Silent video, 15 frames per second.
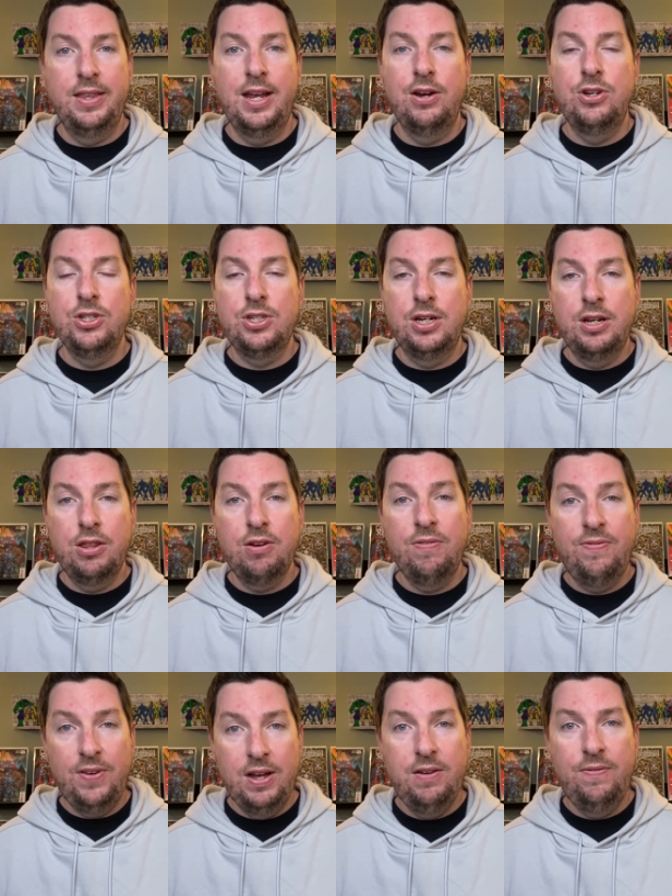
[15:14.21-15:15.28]
They are just another
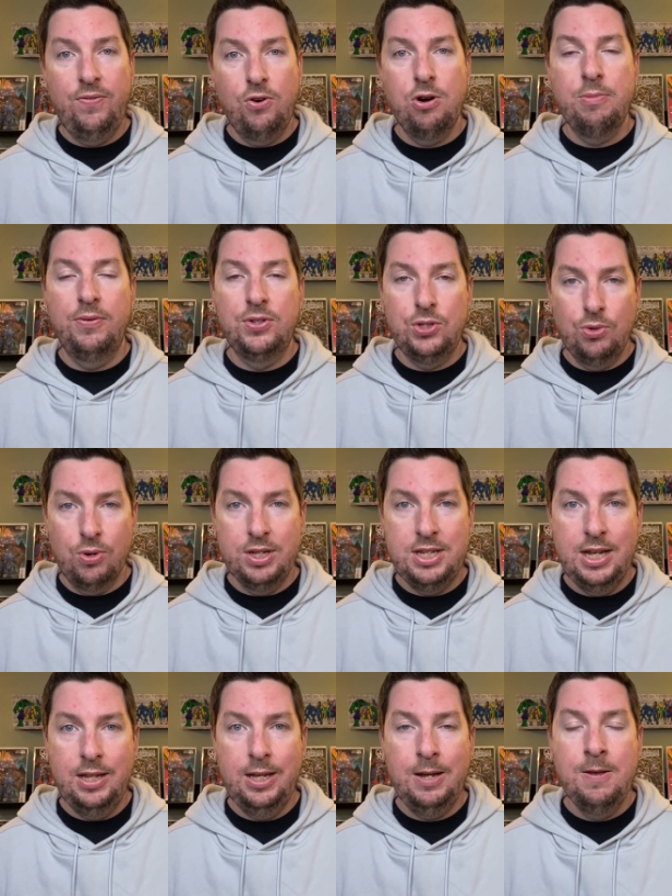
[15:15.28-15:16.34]
fun form of
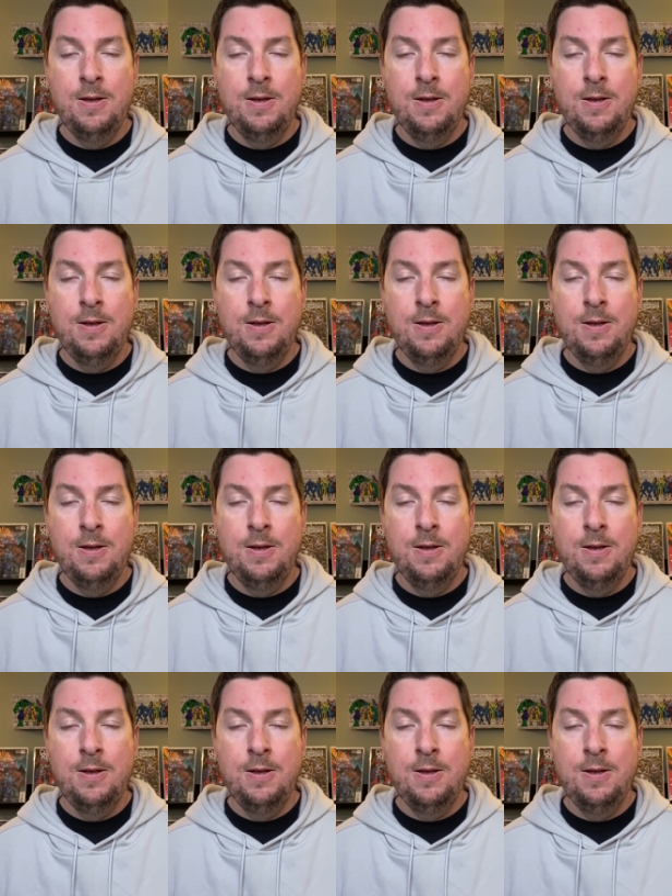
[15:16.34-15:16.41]
storytelling.